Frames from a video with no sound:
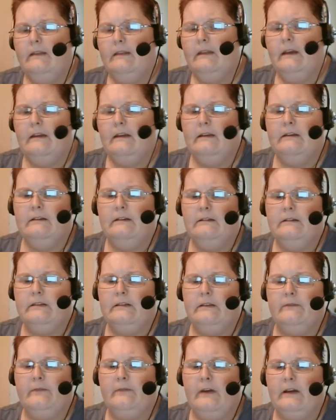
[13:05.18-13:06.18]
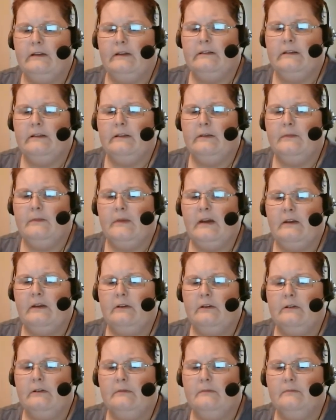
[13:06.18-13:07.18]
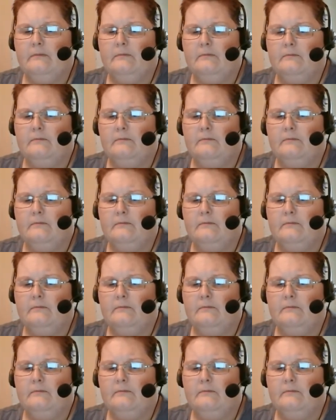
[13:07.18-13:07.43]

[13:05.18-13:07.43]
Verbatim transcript: And that is the facts of the matter.